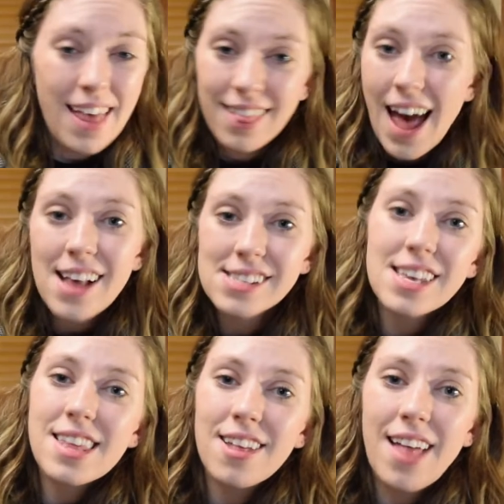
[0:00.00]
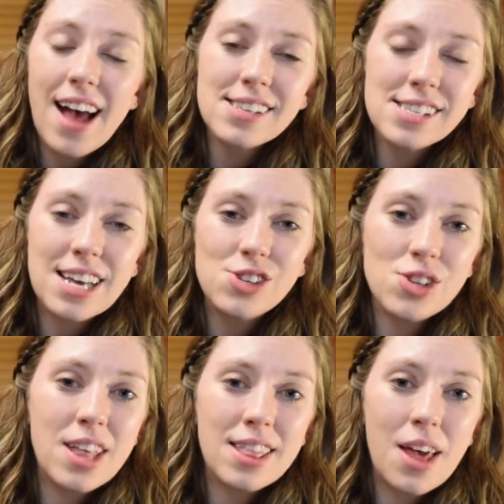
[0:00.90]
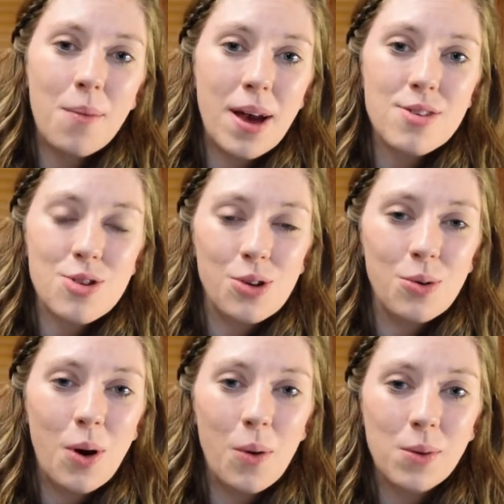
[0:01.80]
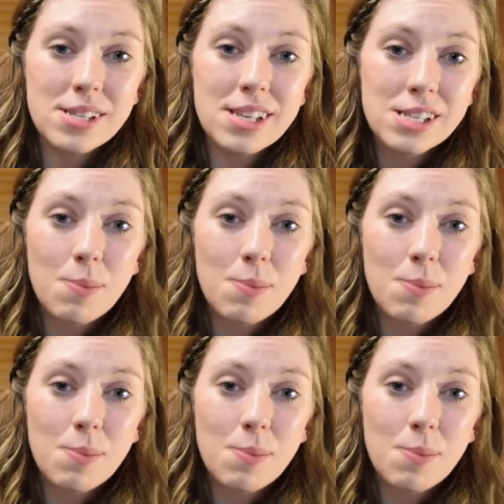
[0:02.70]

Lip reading: And lastly, the last station that they went to was the